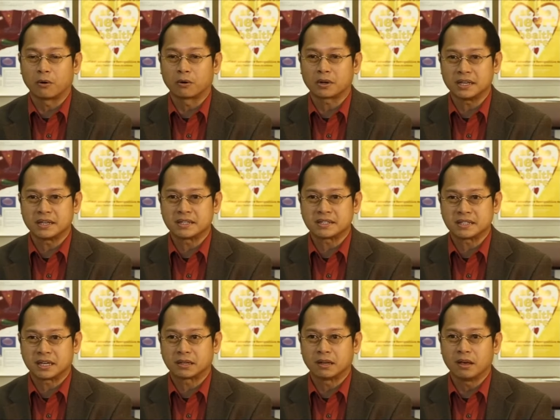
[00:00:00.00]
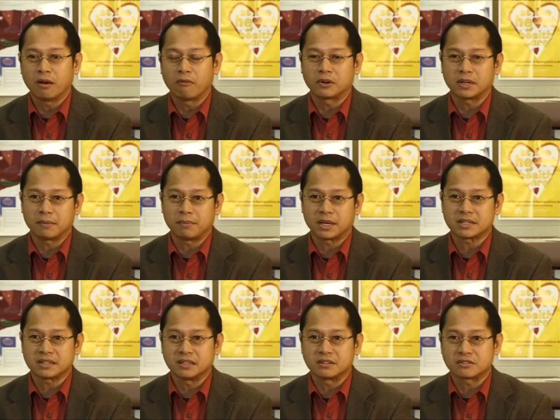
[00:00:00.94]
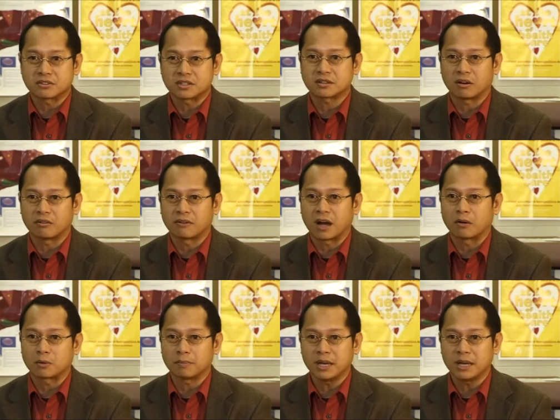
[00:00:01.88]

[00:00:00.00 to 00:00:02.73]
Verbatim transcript: or is it for the best interest of our